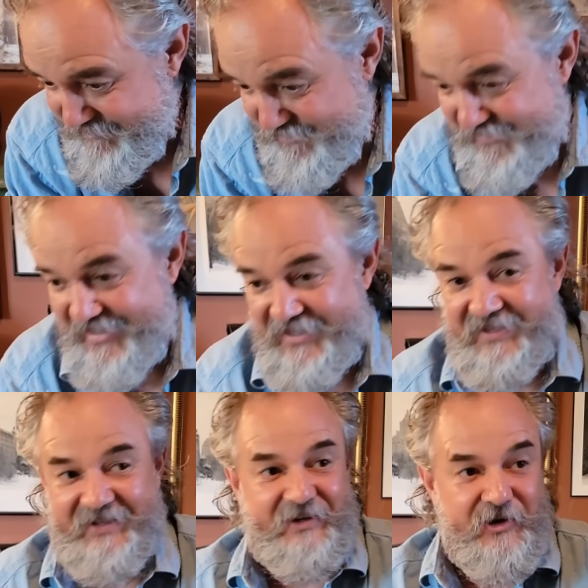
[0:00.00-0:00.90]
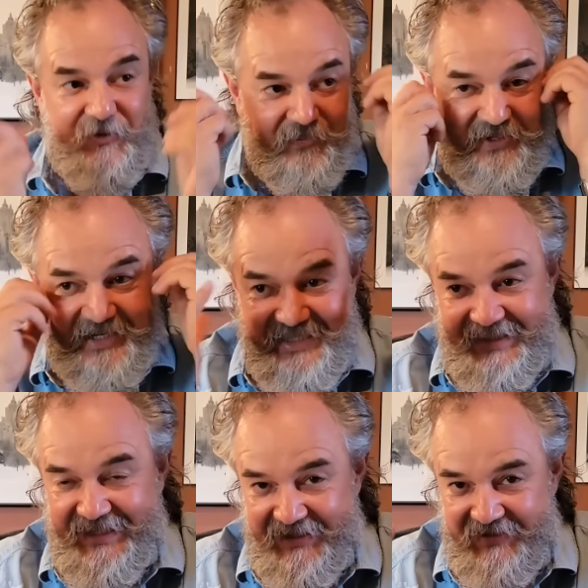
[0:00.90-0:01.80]
I'm just telling you what I
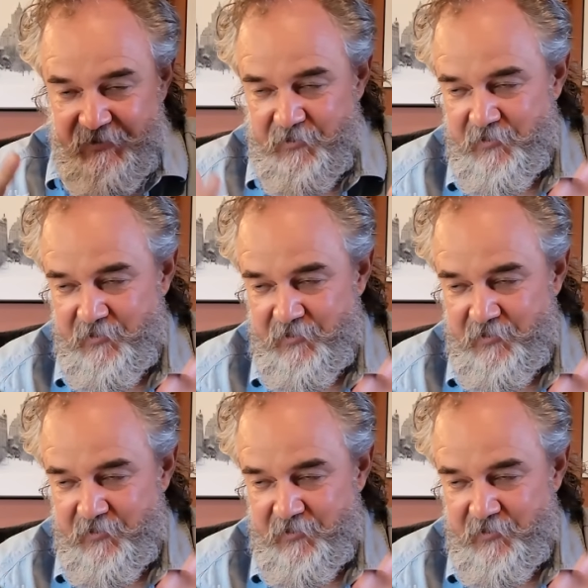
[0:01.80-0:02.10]
think.